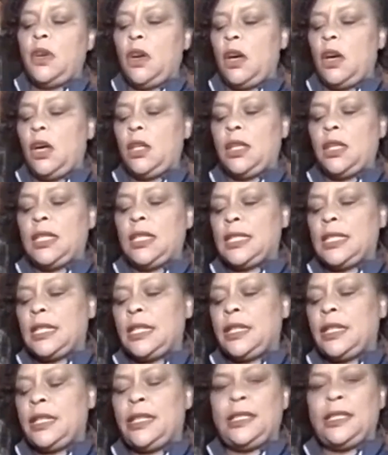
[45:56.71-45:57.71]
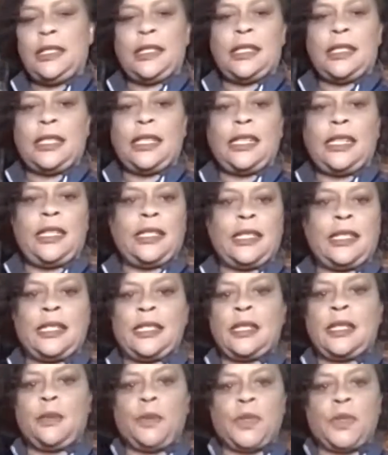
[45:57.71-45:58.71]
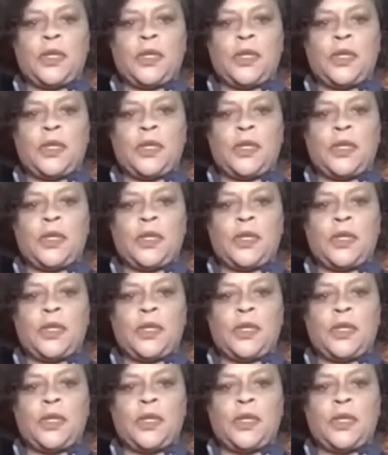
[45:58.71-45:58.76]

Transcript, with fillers: All this is a simple